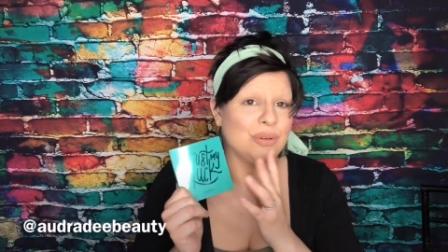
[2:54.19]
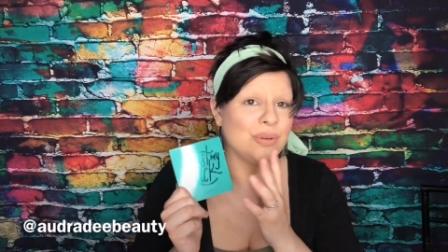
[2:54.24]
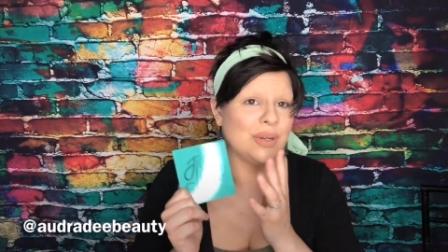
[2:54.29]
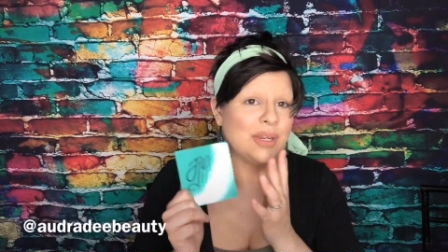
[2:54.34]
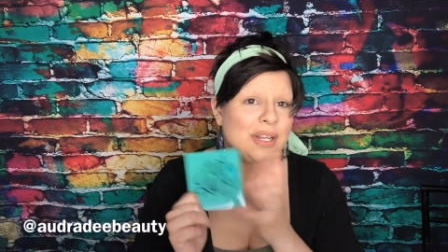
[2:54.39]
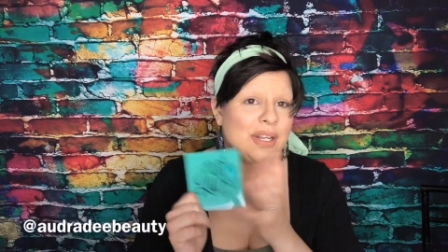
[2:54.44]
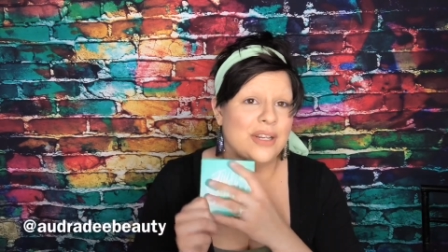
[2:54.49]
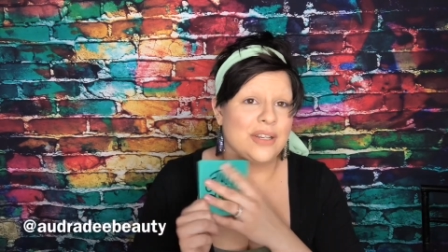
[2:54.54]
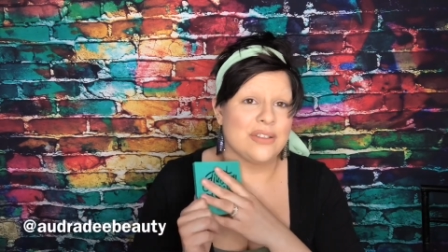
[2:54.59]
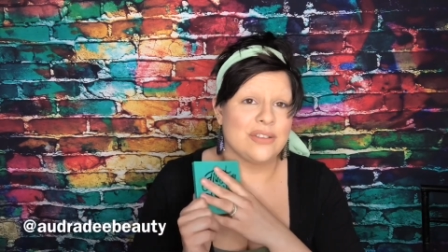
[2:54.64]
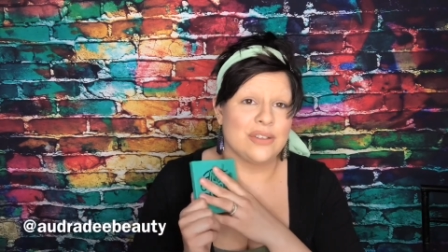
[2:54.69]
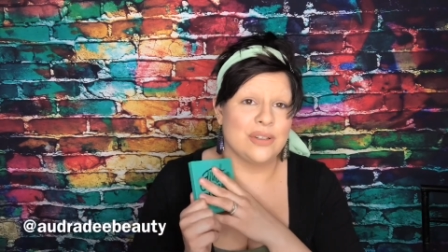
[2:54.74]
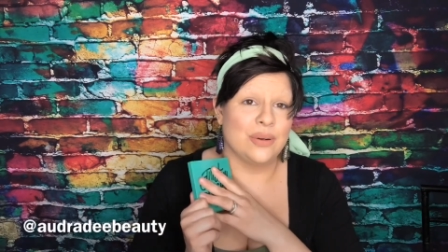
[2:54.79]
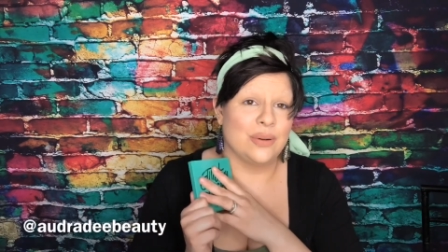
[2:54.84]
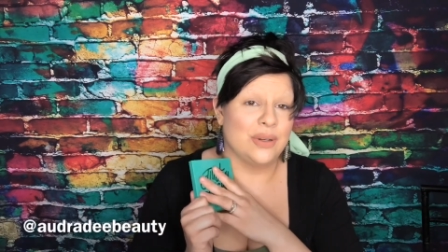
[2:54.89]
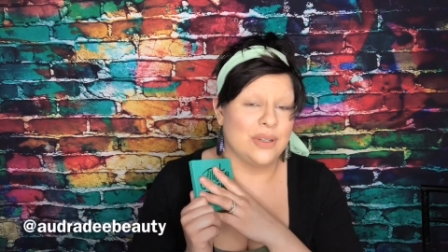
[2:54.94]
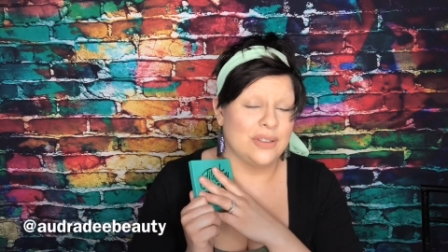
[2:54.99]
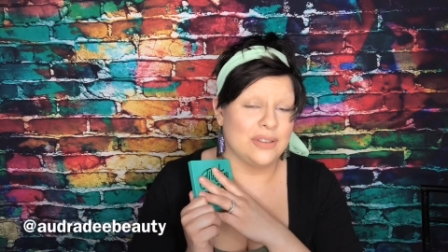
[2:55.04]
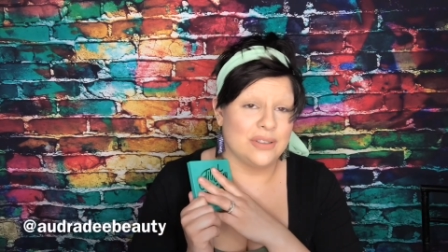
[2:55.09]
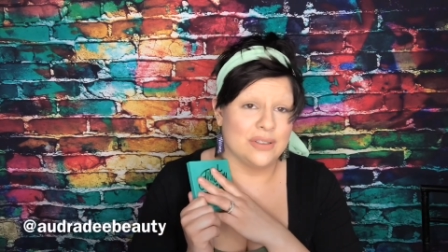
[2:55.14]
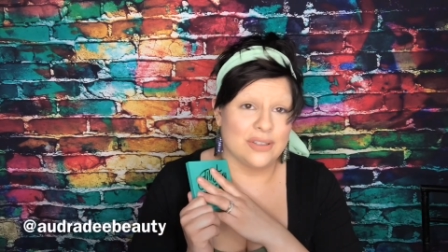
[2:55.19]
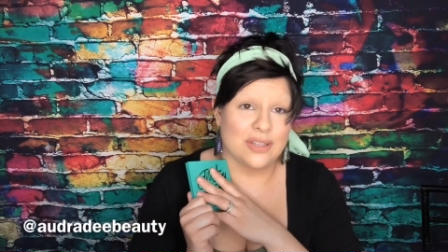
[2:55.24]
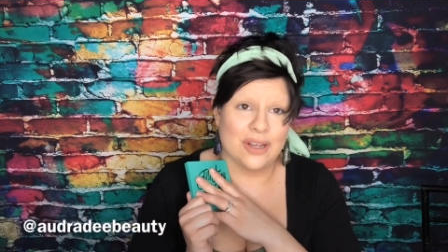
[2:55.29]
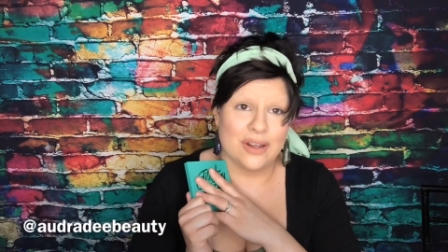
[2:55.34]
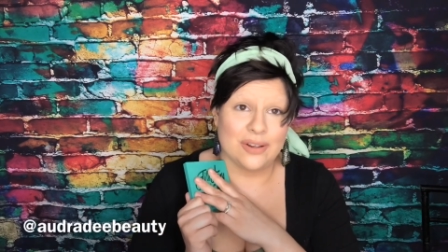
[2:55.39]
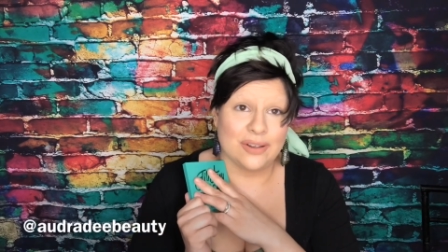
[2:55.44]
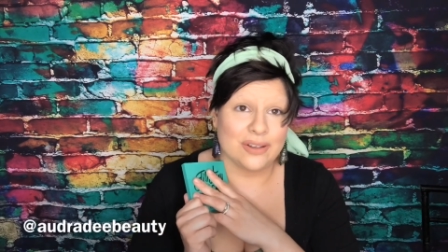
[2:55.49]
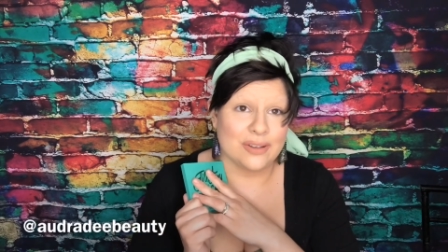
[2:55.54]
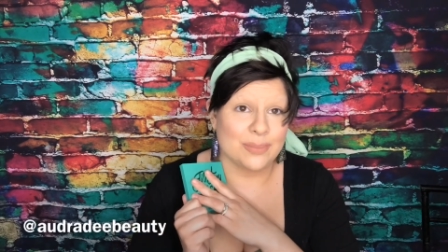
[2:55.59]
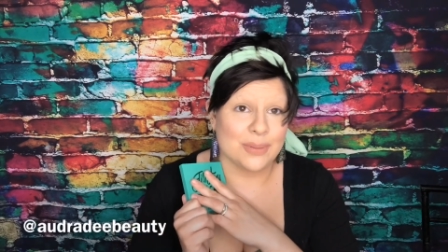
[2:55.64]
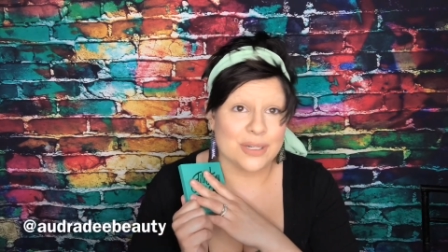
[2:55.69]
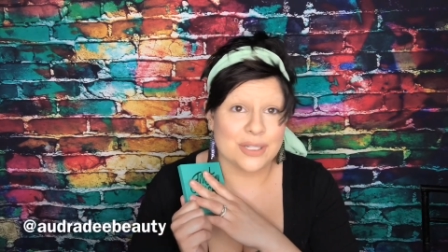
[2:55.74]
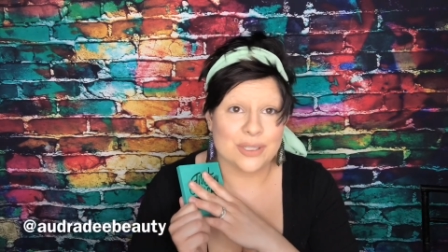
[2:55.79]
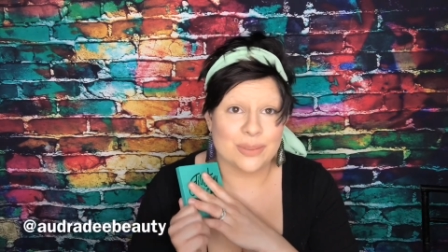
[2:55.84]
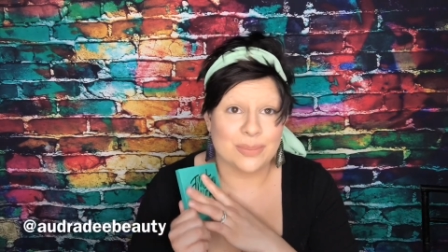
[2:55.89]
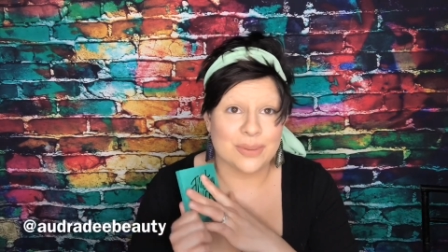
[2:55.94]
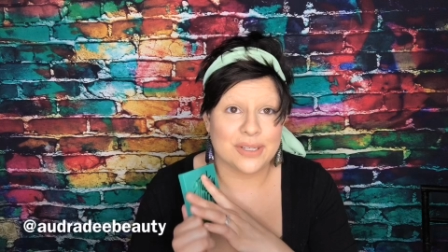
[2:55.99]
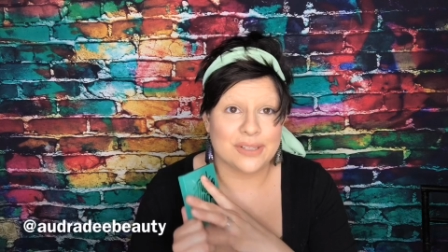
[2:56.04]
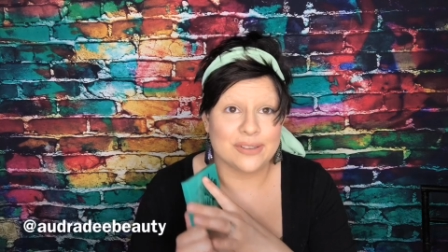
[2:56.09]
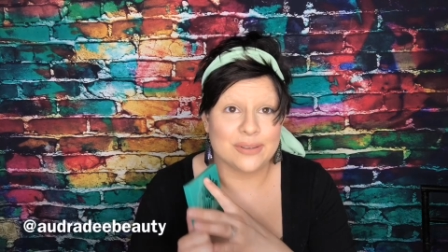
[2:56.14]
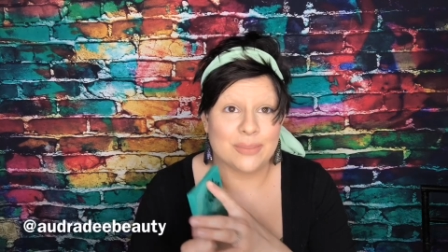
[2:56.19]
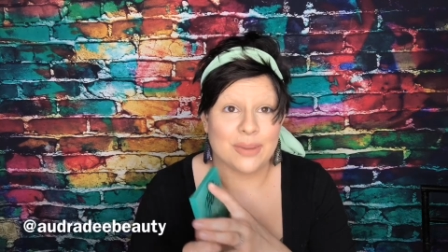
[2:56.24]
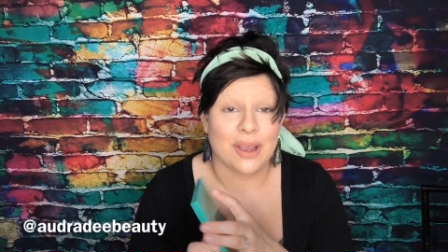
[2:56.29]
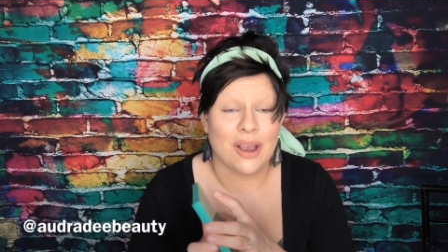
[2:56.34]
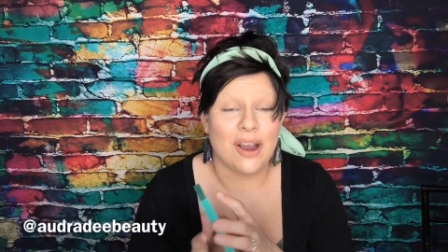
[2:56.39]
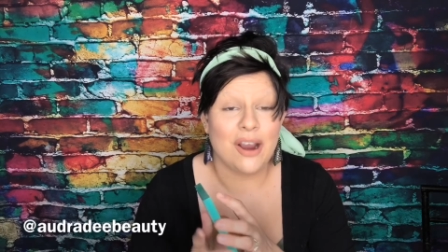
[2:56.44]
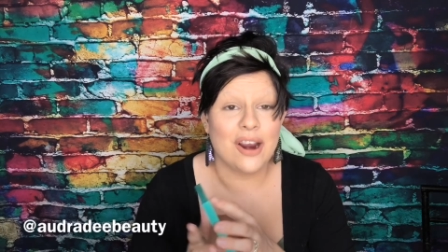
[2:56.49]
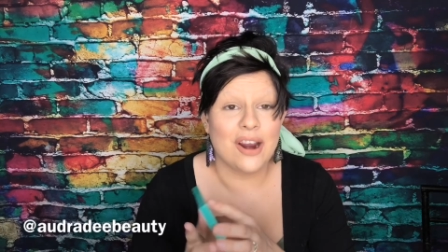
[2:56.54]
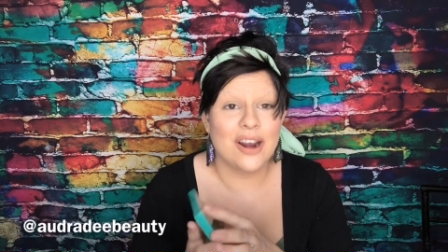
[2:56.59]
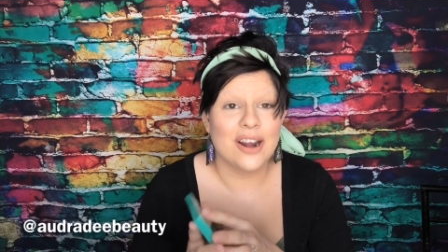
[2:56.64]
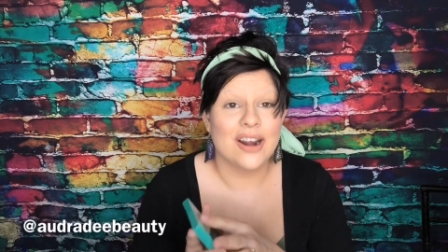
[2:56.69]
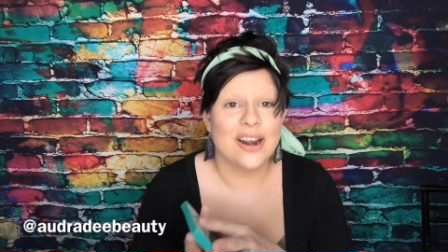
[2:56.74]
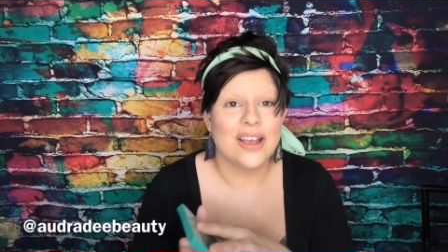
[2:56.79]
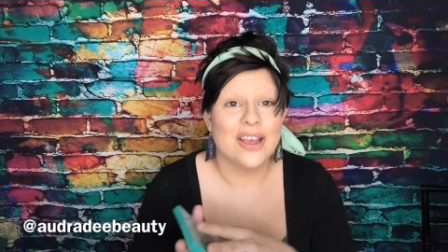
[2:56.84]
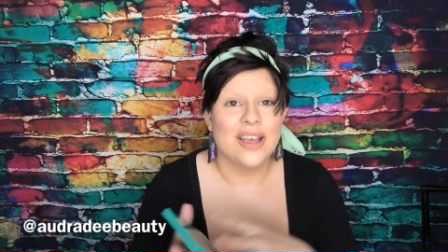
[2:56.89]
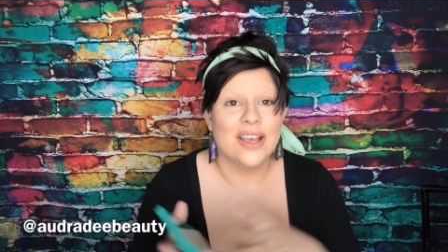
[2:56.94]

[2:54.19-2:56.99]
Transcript: Green just always has held a special place in my heart,